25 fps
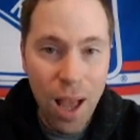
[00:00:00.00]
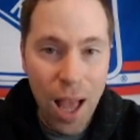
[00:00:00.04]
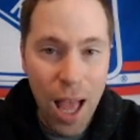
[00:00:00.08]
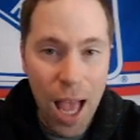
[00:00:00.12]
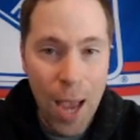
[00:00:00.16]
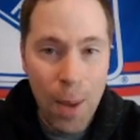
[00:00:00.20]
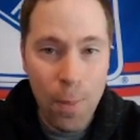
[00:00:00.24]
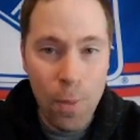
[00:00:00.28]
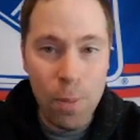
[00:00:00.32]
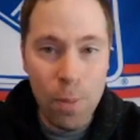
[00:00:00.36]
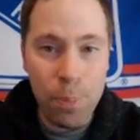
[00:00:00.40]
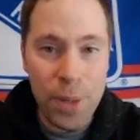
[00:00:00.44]

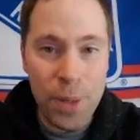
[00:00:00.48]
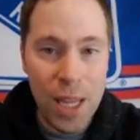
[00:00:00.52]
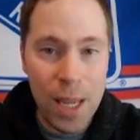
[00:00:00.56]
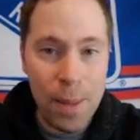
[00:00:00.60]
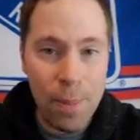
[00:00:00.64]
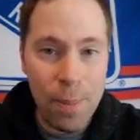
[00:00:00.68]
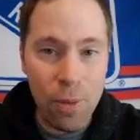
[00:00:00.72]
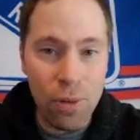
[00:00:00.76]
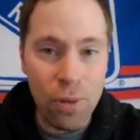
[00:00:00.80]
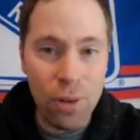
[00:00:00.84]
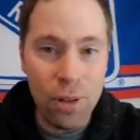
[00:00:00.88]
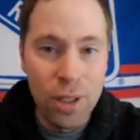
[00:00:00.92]
I wouldn't be
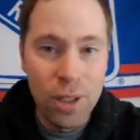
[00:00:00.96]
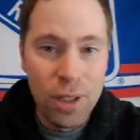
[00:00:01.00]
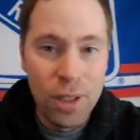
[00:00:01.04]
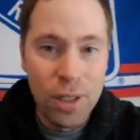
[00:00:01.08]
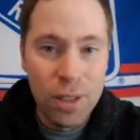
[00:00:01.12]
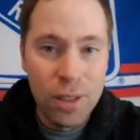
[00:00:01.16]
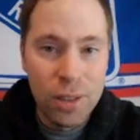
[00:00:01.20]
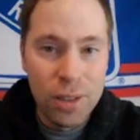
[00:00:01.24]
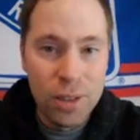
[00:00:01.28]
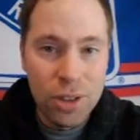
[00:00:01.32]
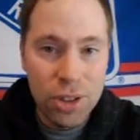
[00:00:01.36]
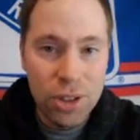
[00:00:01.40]
able
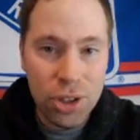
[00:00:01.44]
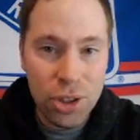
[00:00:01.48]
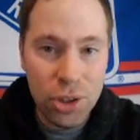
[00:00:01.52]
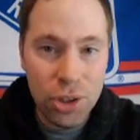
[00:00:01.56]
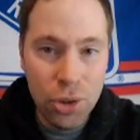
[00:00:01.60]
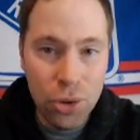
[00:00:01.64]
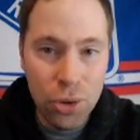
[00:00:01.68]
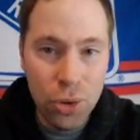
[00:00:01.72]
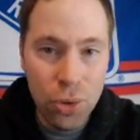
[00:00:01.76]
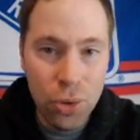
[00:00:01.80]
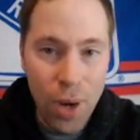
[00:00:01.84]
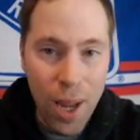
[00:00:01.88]

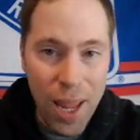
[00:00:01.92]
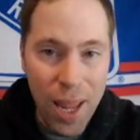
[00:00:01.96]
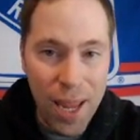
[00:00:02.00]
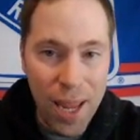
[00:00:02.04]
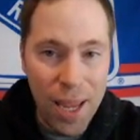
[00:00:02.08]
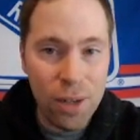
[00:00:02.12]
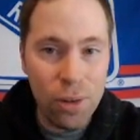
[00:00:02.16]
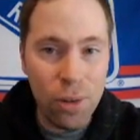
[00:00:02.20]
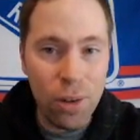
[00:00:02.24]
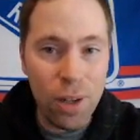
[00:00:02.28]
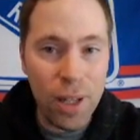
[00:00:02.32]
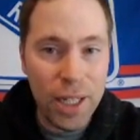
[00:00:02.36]
to
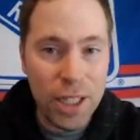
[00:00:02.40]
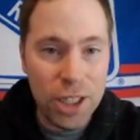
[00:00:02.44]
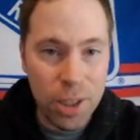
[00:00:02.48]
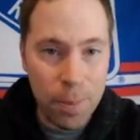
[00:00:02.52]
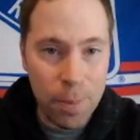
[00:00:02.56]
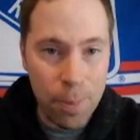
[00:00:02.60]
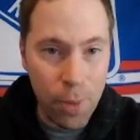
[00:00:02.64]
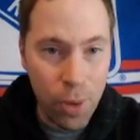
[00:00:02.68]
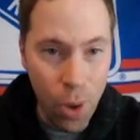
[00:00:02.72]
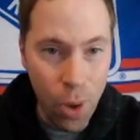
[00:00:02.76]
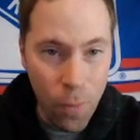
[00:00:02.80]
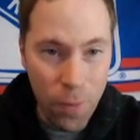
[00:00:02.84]
handle a
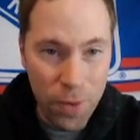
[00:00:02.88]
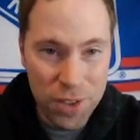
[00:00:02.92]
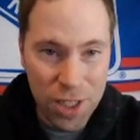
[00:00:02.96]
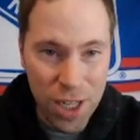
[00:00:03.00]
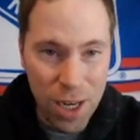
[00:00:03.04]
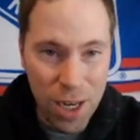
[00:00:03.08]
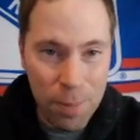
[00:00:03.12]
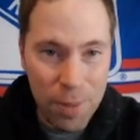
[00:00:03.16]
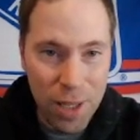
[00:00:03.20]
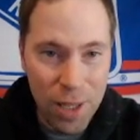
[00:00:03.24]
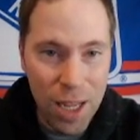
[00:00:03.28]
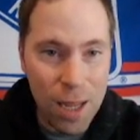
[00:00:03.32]
triple
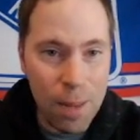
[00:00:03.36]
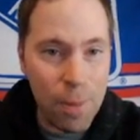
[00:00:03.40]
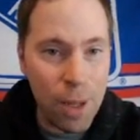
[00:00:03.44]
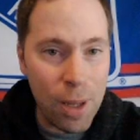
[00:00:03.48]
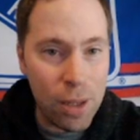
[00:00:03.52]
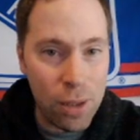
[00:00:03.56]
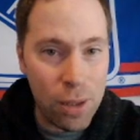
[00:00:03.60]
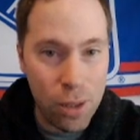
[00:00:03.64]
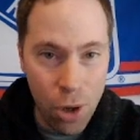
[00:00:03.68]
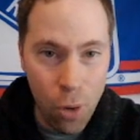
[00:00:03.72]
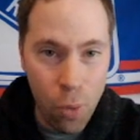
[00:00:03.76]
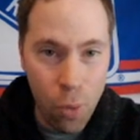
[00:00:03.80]
overtime game.
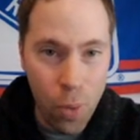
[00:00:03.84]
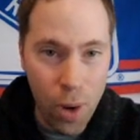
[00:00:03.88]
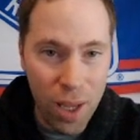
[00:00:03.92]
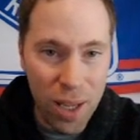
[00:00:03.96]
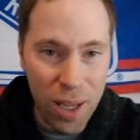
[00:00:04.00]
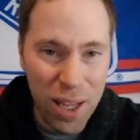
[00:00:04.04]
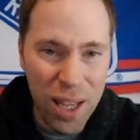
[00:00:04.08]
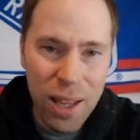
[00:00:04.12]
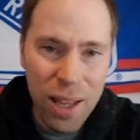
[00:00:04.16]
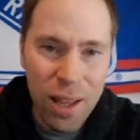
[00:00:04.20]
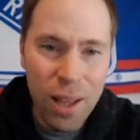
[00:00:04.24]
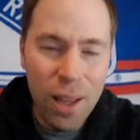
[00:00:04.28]
No
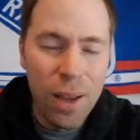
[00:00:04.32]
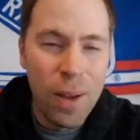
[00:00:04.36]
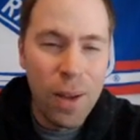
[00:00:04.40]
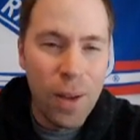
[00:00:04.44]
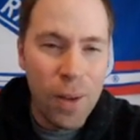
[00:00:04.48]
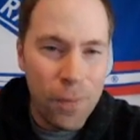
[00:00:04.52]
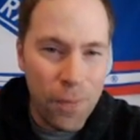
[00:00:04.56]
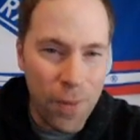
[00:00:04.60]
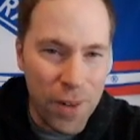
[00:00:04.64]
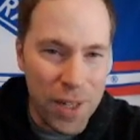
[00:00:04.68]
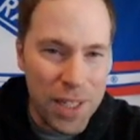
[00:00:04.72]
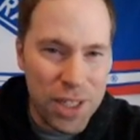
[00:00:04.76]
way.
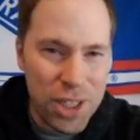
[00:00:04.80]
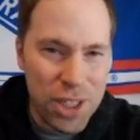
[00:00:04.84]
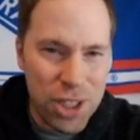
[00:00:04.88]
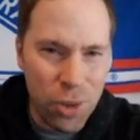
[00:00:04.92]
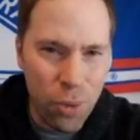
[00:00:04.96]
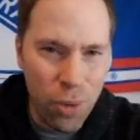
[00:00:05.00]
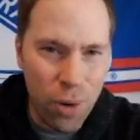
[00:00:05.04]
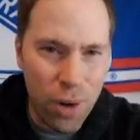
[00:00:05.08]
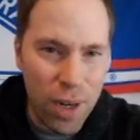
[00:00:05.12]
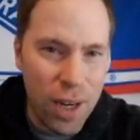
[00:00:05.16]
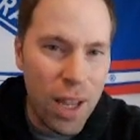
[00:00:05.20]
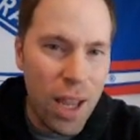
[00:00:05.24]
Funny
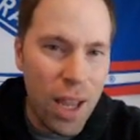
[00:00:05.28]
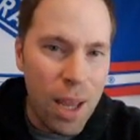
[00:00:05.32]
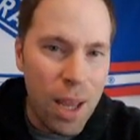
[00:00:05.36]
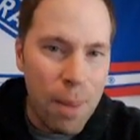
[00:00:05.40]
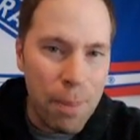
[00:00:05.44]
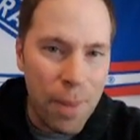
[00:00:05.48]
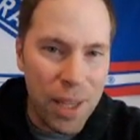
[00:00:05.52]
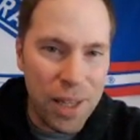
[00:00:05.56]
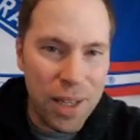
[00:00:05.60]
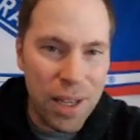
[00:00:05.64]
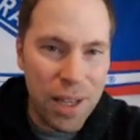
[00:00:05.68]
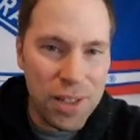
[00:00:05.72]
story.
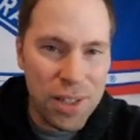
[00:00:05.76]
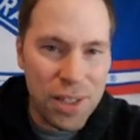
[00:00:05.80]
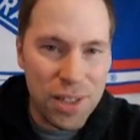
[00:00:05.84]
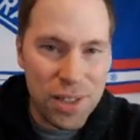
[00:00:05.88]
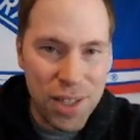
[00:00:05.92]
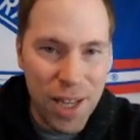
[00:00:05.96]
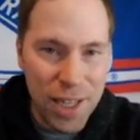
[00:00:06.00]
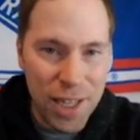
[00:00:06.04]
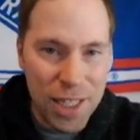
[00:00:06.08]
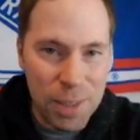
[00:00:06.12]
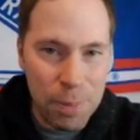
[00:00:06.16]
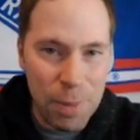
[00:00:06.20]
My cousin
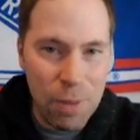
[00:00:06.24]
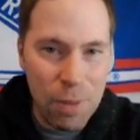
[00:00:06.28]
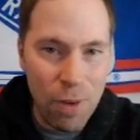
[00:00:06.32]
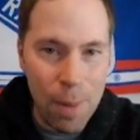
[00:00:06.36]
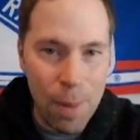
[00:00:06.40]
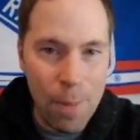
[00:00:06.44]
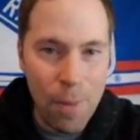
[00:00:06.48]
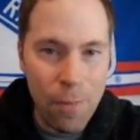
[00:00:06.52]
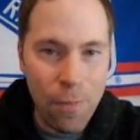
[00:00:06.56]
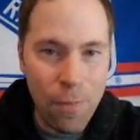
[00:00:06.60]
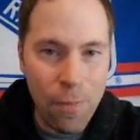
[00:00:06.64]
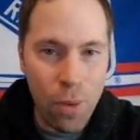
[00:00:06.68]
texts me
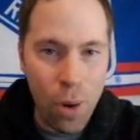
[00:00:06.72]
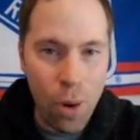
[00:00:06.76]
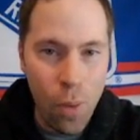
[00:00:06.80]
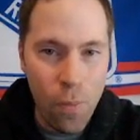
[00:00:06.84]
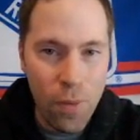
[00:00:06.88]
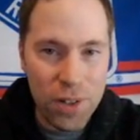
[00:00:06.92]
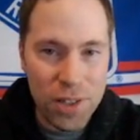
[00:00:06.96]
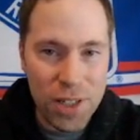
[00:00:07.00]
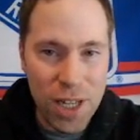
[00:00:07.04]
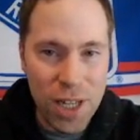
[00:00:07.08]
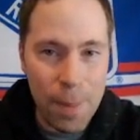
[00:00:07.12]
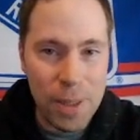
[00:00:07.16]
right before
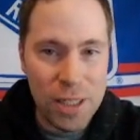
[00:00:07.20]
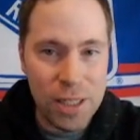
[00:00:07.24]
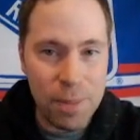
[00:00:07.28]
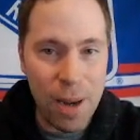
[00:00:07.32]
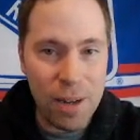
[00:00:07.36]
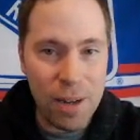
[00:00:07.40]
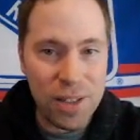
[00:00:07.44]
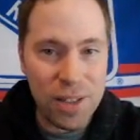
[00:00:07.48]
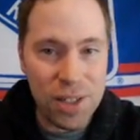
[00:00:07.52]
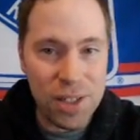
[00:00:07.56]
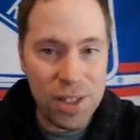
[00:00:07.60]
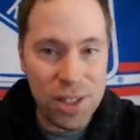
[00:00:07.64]
overtime is
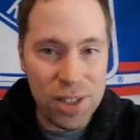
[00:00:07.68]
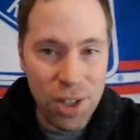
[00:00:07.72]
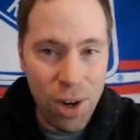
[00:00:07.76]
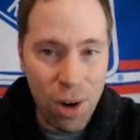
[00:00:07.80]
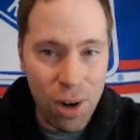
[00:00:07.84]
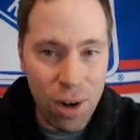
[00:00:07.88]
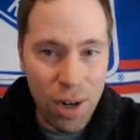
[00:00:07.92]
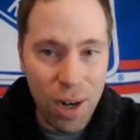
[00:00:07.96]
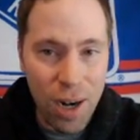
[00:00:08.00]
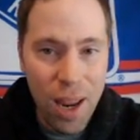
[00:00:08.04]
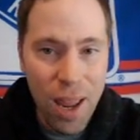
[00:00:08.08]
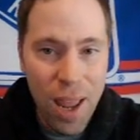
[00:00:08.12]
about to
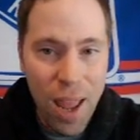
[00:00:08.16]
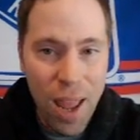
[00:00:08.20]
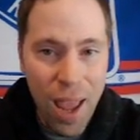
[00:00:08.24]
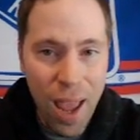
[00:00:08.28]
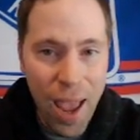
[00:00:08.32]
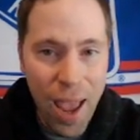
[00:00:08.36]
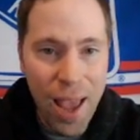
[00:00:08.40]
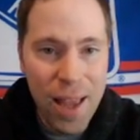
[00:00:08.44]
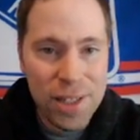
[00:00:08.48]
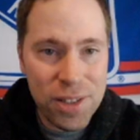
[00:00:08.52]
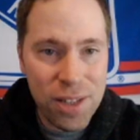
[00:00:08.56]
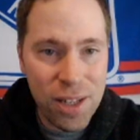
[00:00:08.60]
start
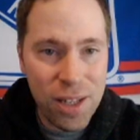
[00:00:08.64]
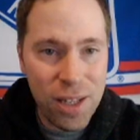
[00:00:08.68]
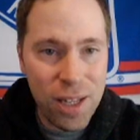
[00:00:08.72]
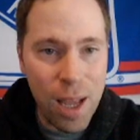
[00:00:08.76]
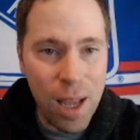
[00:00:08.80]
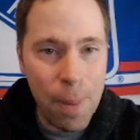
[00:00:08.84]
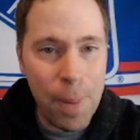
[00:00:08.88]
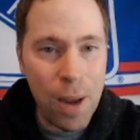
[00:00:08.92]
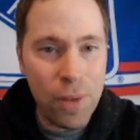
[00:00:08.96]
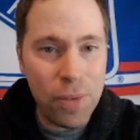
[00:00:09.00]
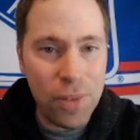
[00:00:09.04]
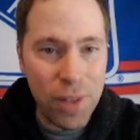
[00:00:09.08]
asking
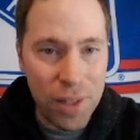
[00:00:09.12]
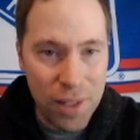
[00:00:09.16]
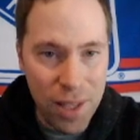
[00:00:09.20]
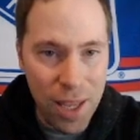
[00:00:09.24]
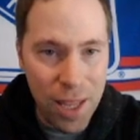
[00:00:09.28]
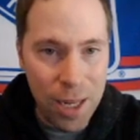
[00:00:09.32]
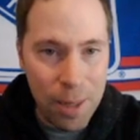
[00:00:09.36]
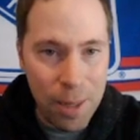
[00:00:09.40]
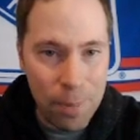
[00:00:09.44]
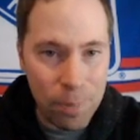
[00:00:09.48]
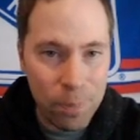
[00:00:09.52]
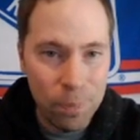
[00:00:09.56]
about the
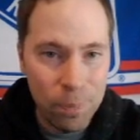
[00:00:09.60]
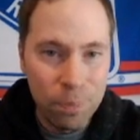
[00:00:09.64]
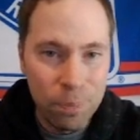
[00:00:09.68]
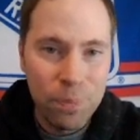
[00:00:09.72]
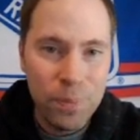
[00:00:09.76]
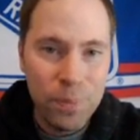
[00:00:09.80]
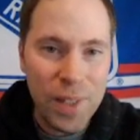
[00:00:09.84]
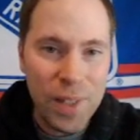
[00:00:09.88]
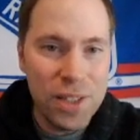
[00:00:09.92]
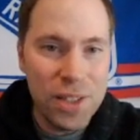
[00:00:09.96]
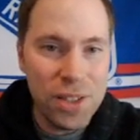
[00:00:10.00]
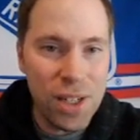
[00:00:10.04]
game.
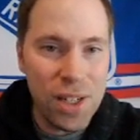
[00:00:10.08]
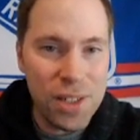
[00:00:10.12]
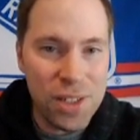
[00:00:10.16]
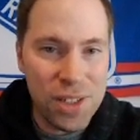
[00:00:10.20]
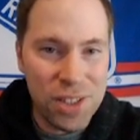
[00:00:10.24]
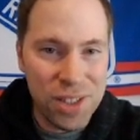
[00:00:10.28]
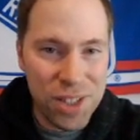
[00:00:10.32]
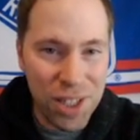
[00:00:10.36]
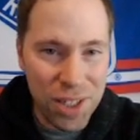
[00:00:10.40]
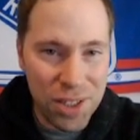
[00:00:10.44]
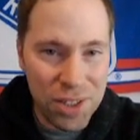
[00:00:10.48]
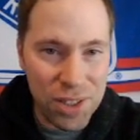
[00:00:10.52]
He's in his
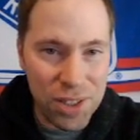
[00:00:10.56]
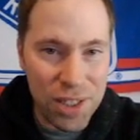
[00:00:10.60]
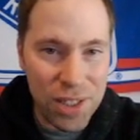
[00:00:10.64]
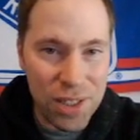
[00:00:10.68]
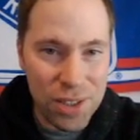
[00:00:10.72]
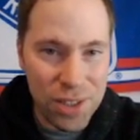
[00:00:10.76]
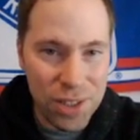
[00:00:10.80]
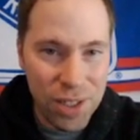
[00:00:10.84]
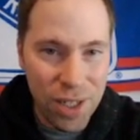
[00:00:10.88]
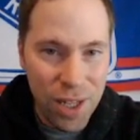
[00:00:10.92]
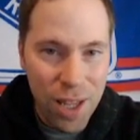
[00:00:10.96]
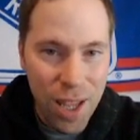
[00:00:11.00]

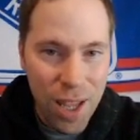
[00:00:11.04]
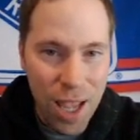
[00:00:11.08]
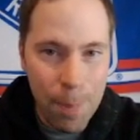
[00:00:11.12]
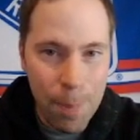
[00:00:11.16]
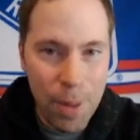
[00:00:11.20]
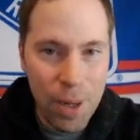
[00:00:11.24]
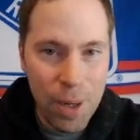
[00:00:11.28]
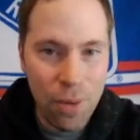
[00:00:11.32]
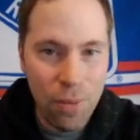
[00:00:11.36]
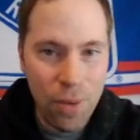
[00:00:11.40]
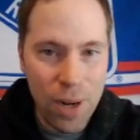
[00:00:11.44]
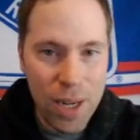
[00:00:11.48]
sixties and
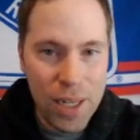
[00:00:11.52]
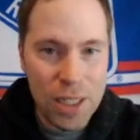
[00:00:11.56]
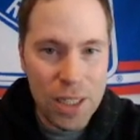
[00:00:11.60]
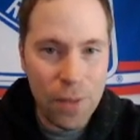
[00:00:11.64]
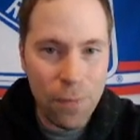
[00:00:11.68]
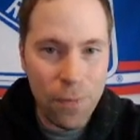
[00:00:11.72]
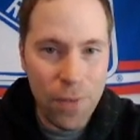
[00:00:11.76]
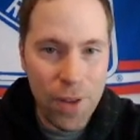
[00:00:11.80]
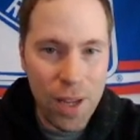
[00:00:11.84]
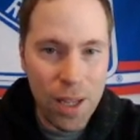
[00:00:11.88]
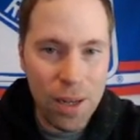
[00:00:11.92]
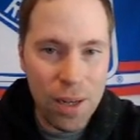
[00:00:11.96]
been a Ranger
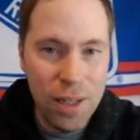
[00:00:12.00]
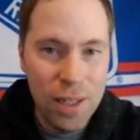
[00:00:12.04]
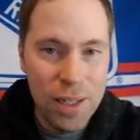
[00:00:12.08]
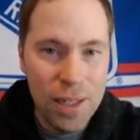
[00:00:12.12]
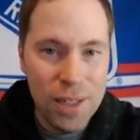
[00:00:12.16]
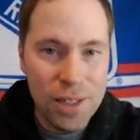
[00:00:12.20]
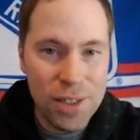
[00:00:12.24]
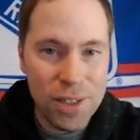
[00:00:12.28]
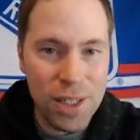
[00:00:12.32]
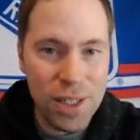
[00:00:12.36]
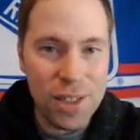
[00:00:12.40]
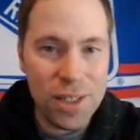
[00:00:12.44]
fan
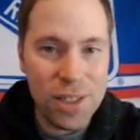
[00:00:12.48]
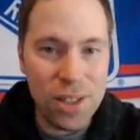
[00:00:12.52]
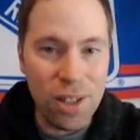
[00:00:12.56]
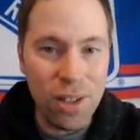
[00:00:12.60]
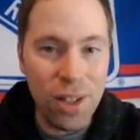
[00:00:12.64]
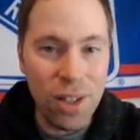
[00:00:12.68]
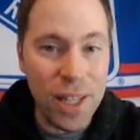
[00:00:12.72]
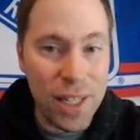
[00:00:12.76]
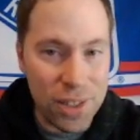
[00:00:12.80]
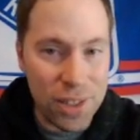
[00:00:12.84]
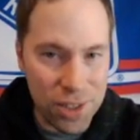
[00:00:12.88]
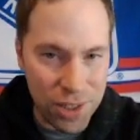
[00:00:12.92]
since the
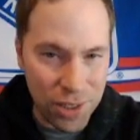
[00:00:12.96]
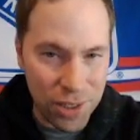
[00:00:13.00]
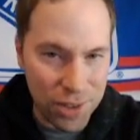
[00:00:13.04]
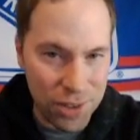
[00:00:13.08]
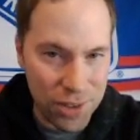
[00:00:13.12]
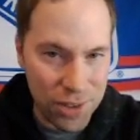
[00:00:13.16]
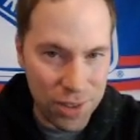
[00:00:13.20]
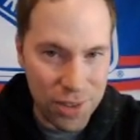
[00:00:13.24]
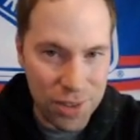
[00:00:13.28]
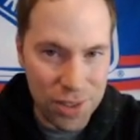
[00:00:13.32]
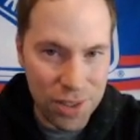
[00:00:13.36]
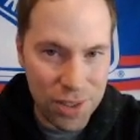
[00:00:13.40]
late
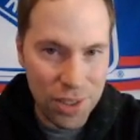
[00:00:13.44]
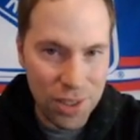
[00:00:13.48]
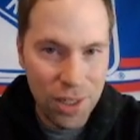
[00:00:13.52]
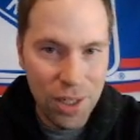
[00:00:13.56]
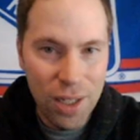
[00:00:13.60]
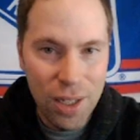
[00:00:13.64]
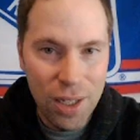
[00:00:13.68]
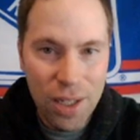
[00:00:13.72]
sixties.